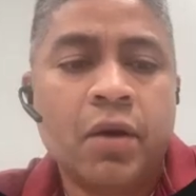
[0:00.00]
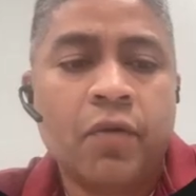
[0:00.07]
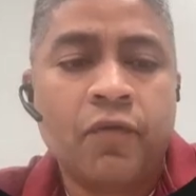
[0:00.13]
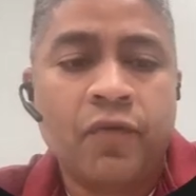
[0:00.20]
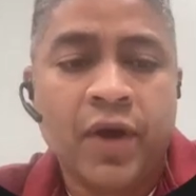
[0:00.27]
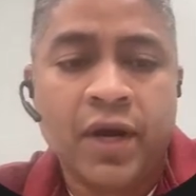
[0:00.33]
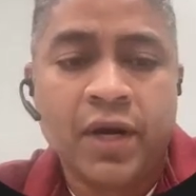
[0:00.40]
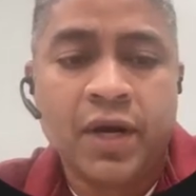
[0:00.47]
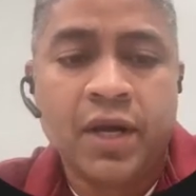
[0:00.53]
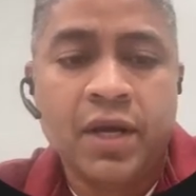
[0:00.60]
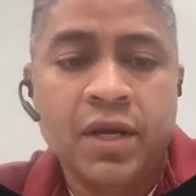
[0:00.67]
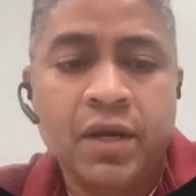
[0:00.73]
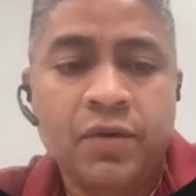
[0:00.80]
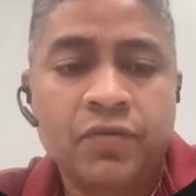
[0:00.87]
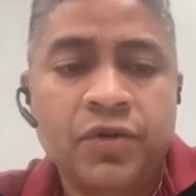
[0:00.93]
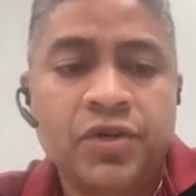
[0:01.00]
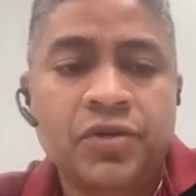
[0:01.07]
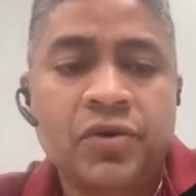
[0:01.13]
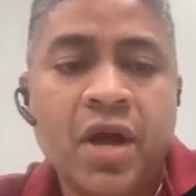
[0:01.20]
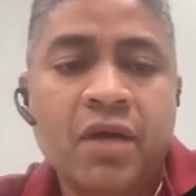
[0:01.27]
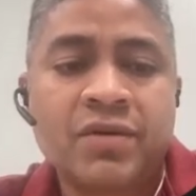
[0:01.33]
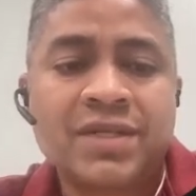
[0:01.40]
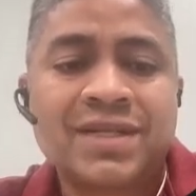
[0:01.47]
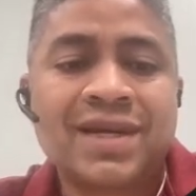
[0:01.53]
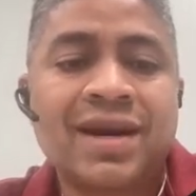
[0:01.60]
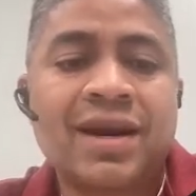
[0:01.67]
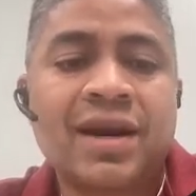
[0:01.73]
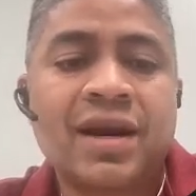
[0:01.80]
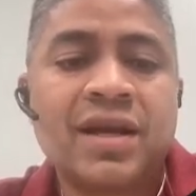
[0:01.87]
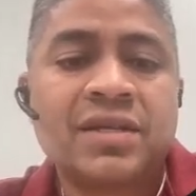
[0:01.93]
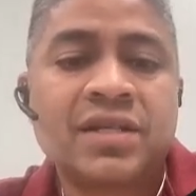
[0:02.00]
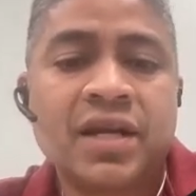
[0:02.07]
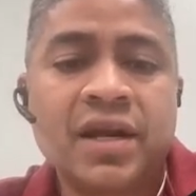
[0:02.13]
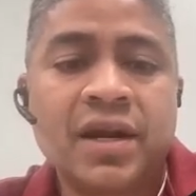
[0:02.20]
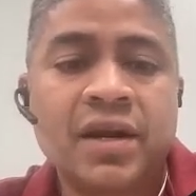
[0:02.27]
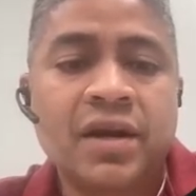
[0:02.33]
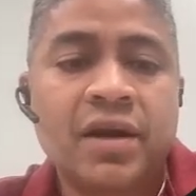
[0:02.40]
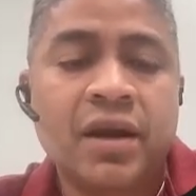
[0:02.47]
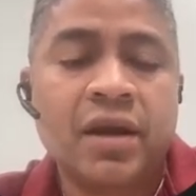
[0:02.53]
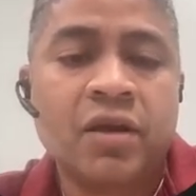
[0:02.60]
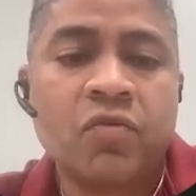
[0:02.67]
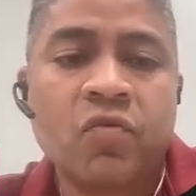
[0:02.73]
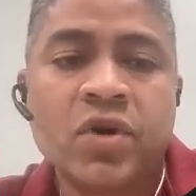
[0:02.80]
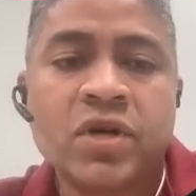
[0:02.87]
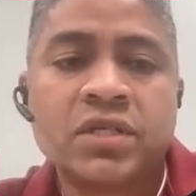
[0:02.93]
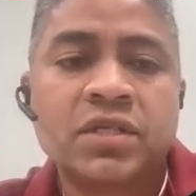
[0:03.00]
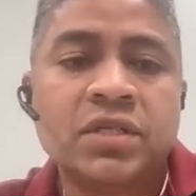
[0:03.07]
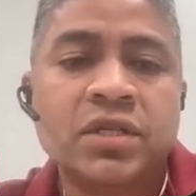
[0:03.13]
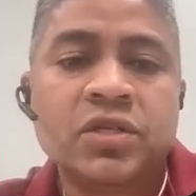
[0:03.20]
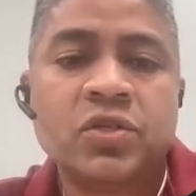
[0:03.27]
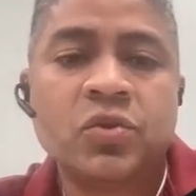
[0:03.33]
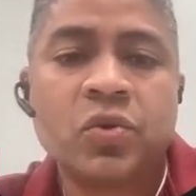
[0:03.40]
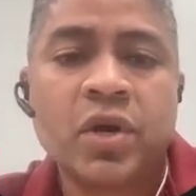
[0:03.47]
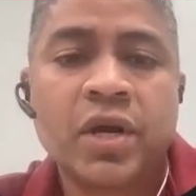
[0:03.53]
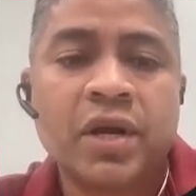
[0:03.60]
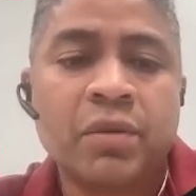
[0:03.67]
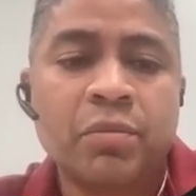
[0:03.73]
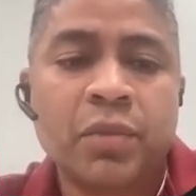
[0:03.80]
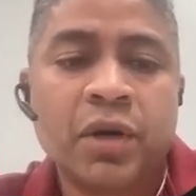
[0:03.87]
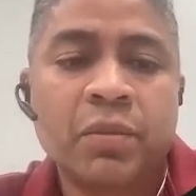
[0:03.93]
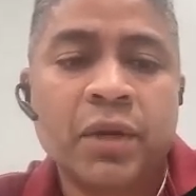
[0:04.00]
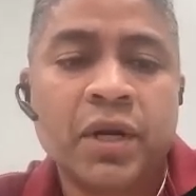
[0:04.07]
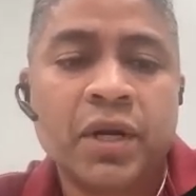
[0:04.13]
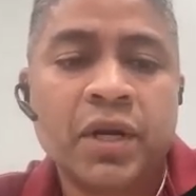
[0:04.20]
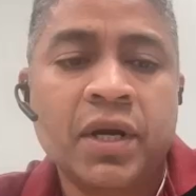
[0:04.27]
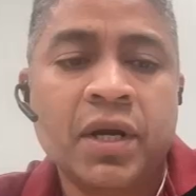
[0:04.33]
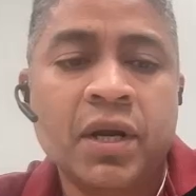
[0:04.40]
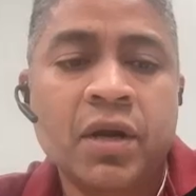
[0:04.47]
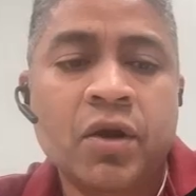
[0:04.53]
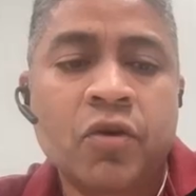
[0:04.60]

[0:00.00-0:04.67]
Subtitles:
Finally, we should have a centralized intake once these two are implemented,